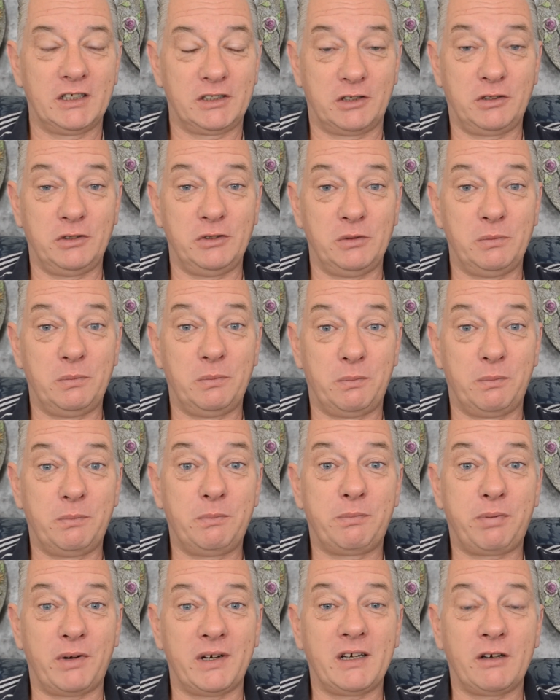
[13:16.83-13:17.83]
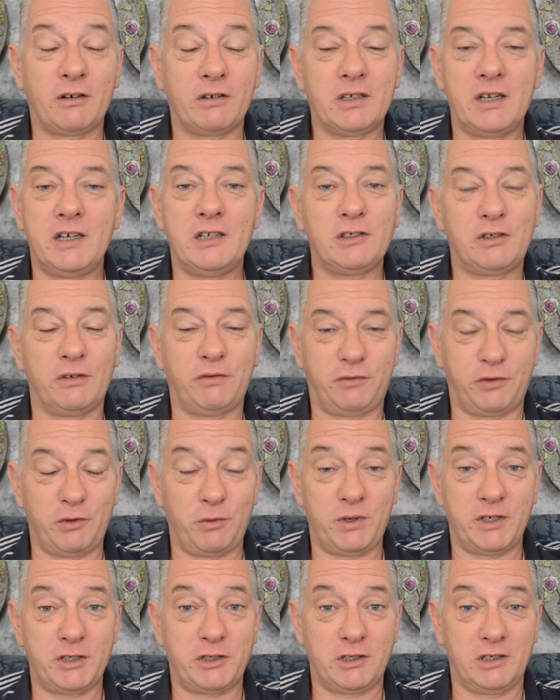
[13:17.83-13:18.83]
to bring into
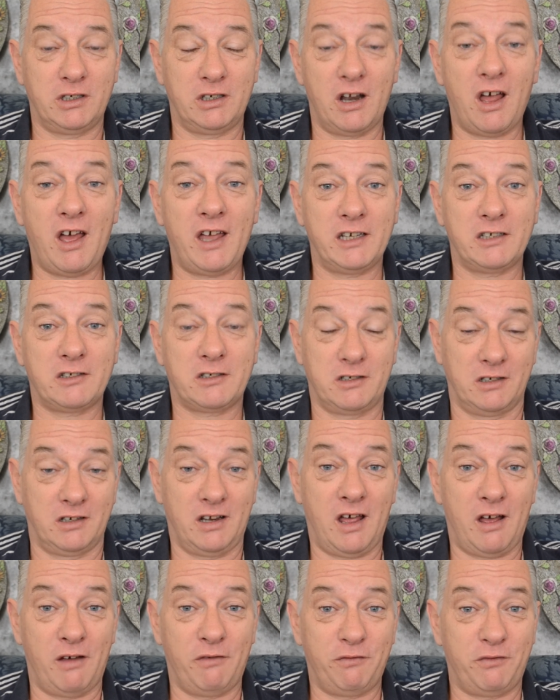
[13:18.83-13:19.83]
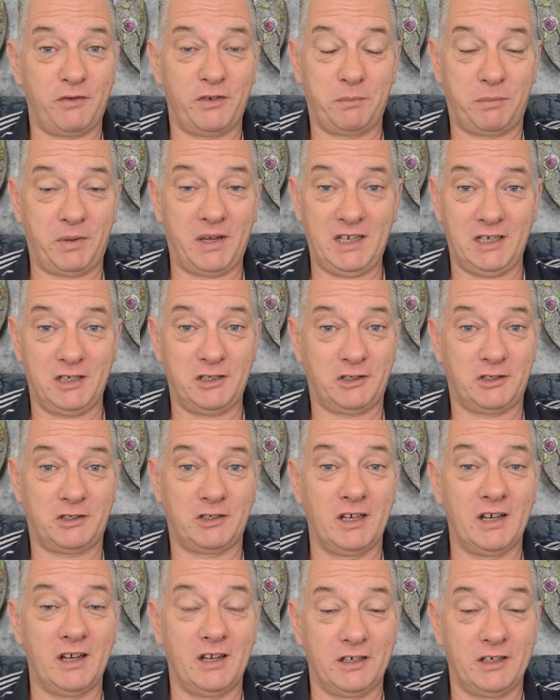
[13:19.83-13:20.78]
fruition light, love, peace,